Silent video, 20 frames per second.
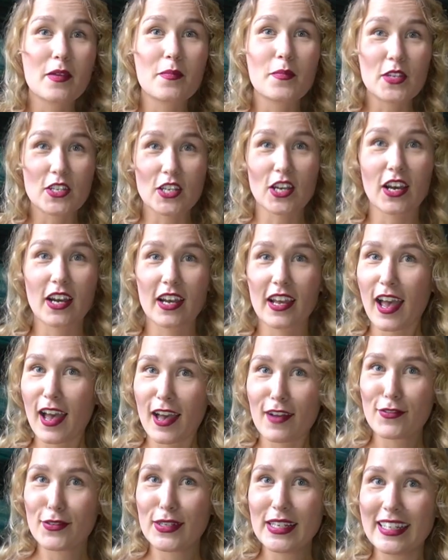But I
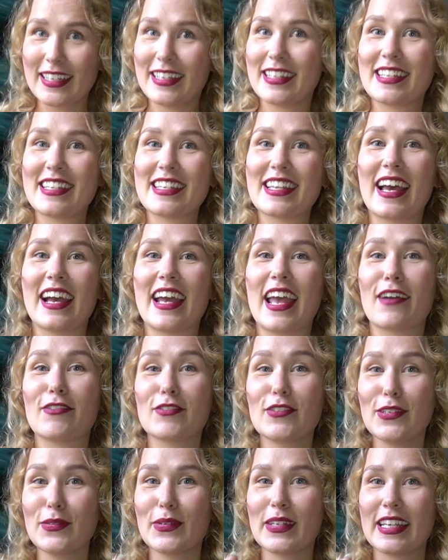have winners. I have
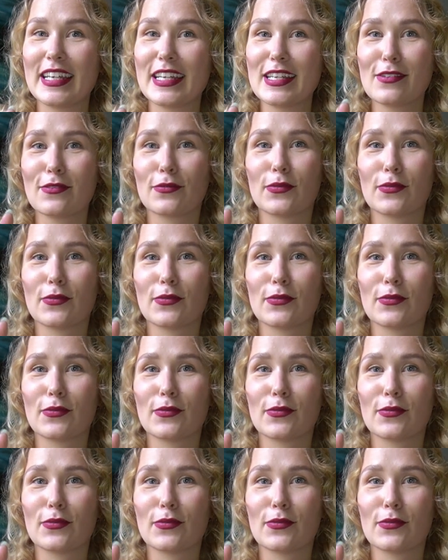two winners,